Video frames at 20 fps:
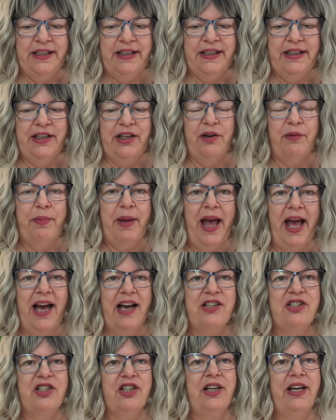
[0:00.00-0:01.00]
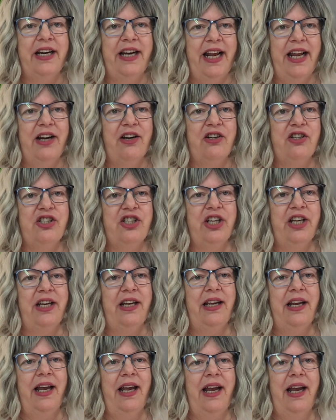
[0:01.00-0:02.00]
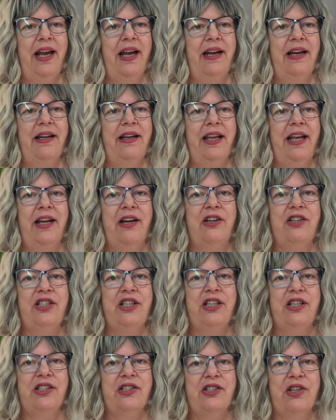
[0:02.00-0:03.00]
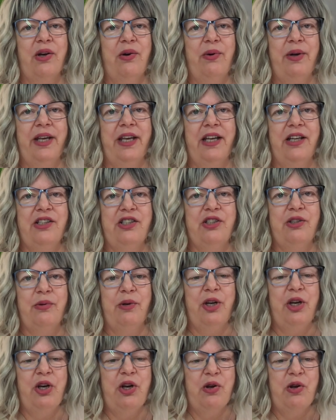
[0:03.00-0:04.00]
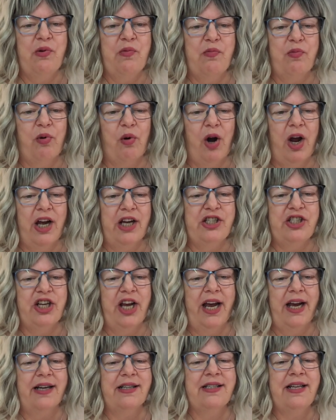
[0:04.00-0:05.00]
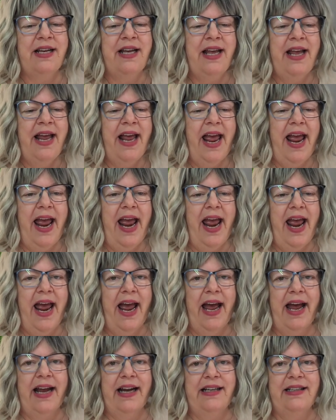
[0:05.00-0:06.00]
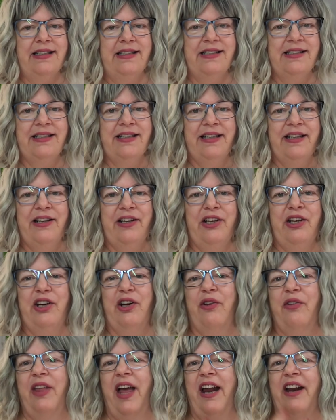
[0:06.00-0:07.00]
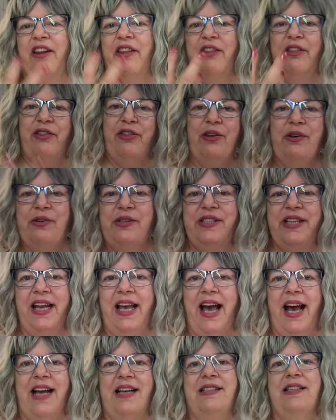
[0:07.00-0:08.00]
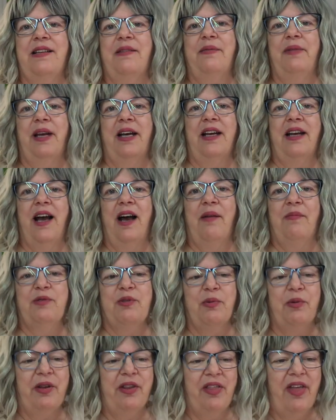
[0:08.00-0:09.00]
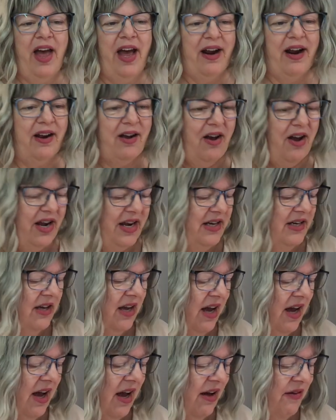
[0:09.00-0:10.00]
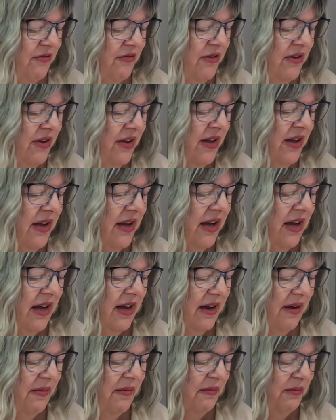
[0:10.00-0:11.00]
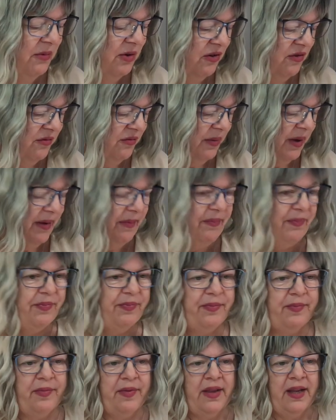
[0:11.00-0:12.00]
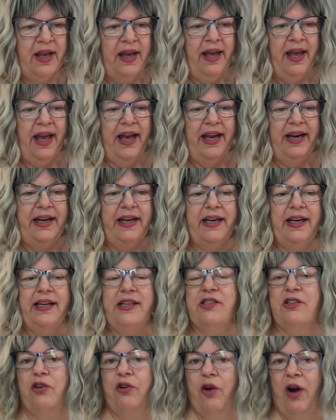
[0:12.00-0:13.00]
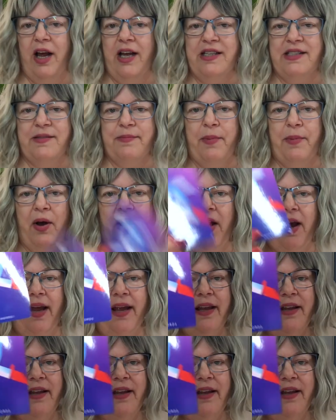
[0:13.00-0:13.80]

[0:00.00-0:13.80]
you know, passion and energy, and the energy that's going into a new project. And, you know, that enthusiasm that comes with that kind of uh, movement. And it is crossed by